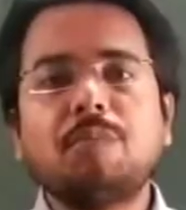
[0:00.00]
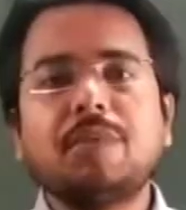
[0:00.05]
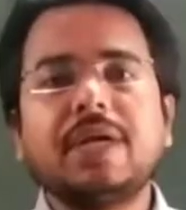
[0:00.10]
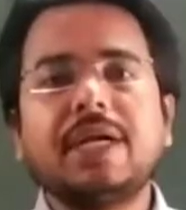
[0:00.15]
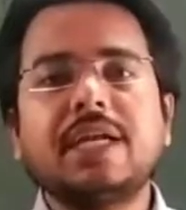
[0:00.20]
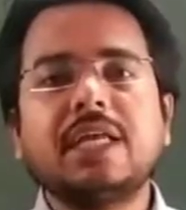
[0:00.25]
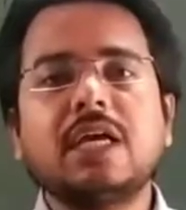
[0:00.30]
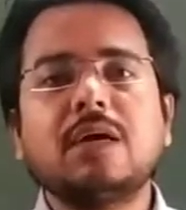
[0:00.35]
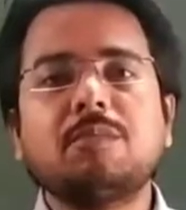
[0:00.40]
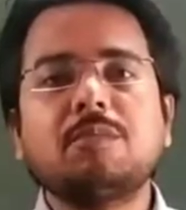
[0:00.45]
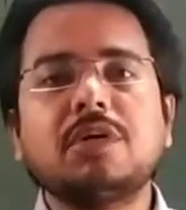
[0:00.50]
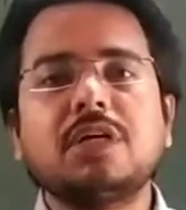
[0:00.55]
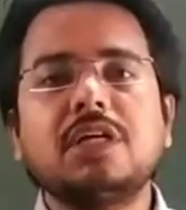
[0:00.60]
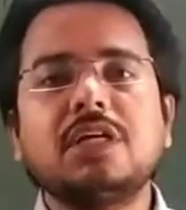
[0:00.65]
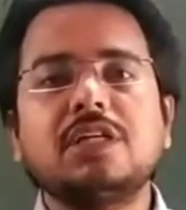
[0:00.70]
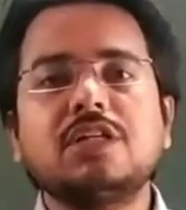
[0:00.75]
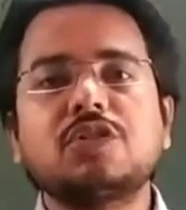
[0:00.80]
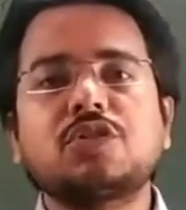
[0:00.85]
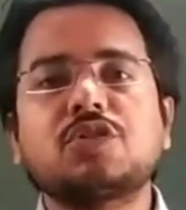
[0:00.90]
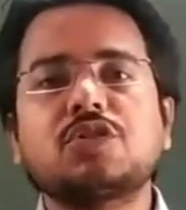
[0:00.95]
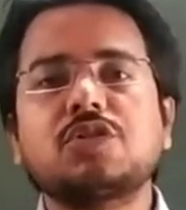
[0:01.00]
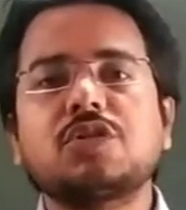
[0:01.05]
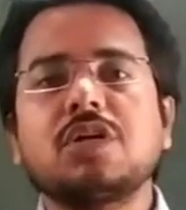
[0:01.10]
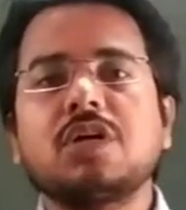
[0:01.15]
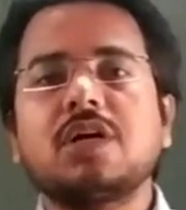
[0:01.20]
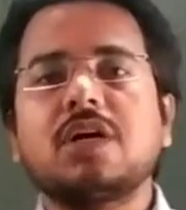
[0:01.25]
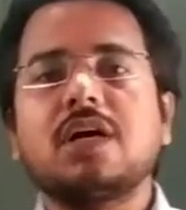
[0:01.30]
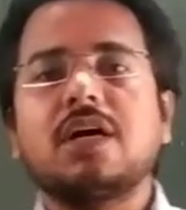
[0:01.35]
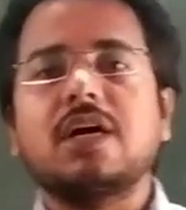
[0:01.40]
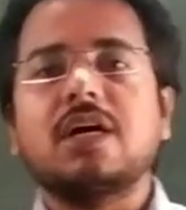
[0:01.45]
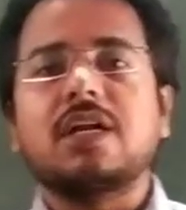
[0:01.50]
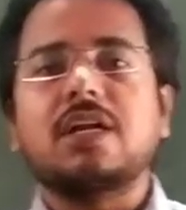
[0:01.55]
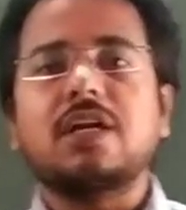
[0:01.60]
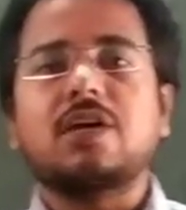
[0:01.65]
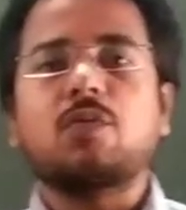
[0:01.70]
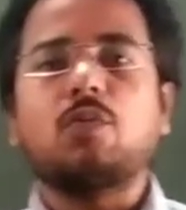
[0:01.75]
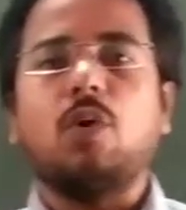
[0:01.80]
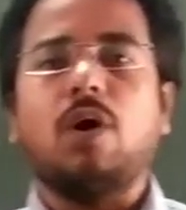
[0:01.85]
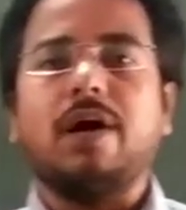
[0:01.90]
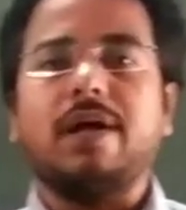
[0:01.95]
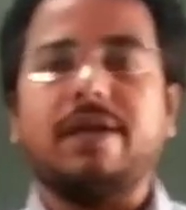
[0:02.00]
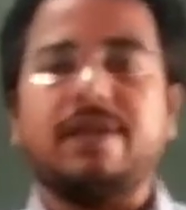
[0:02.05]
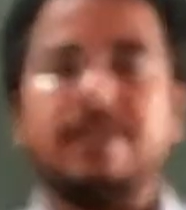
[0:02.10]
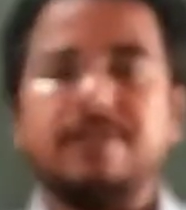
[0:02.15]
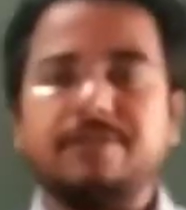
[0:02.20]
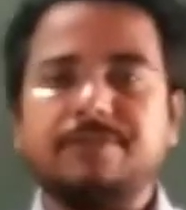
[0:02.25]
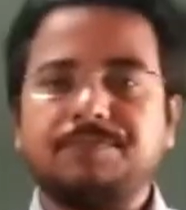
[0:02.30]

medium is required.